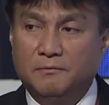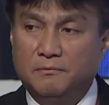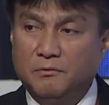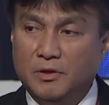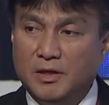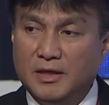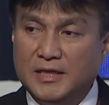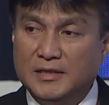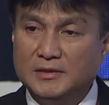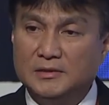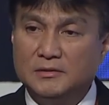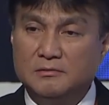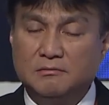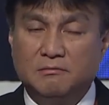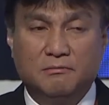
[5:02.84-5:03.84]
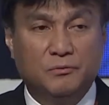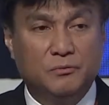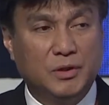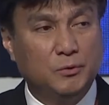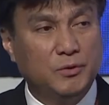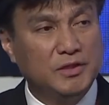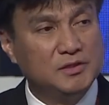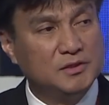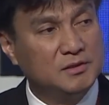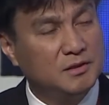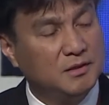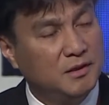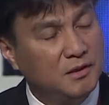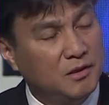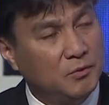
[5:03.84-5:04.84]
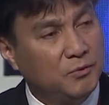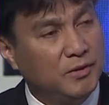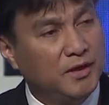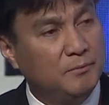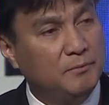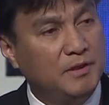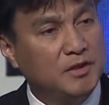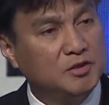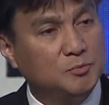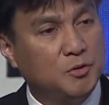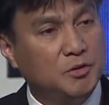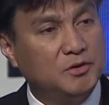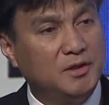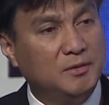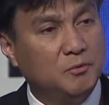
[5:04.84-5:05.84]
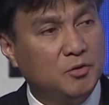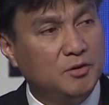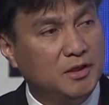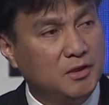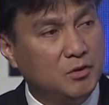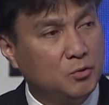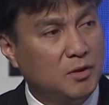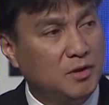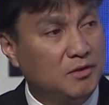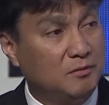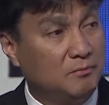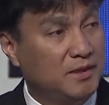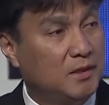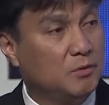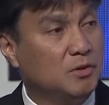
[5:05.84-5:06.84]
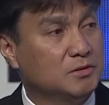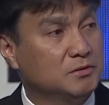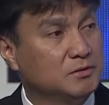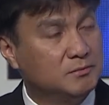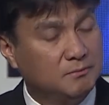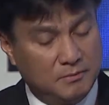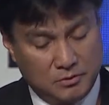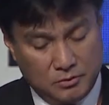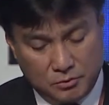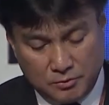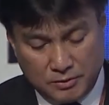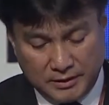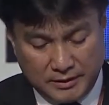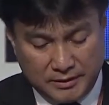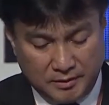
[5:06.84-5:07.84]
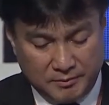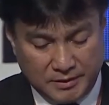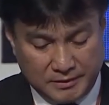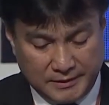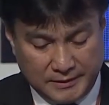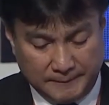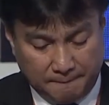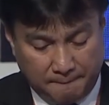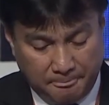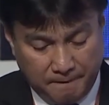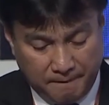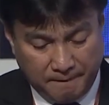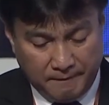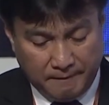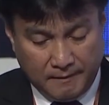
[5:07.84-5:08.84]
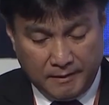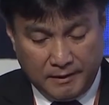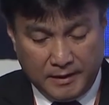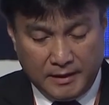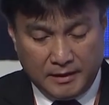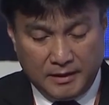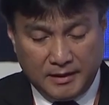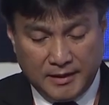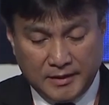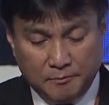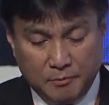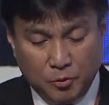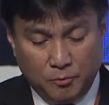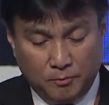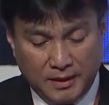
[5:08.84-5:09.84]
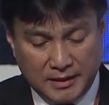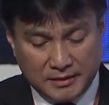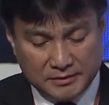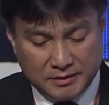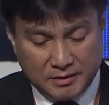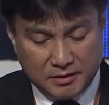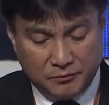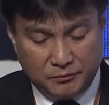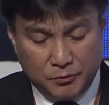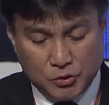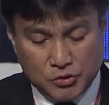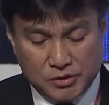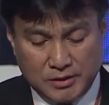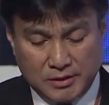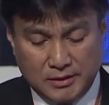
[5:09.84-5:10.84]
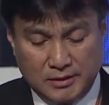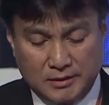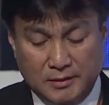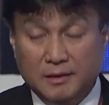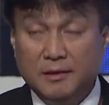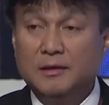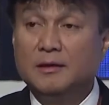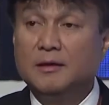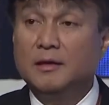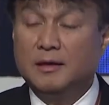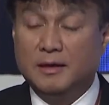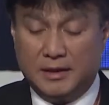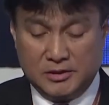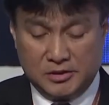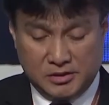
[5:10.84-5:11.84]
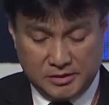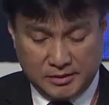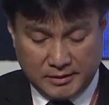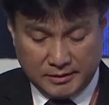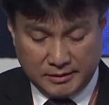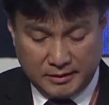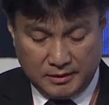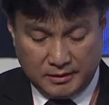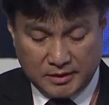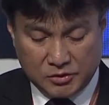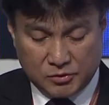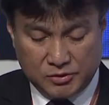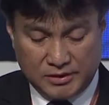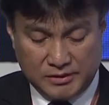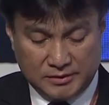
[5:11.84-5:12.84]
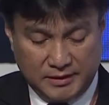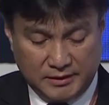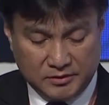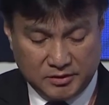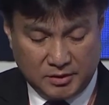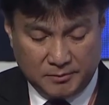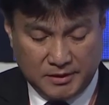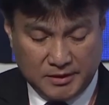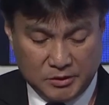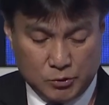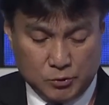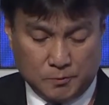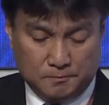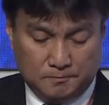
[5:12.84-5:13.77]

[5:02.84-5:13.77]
for the last 3 weeks, we have been exporting more than 200 megawatts to Kalimantan. And the light blue bars are the future large industries in Samalaju.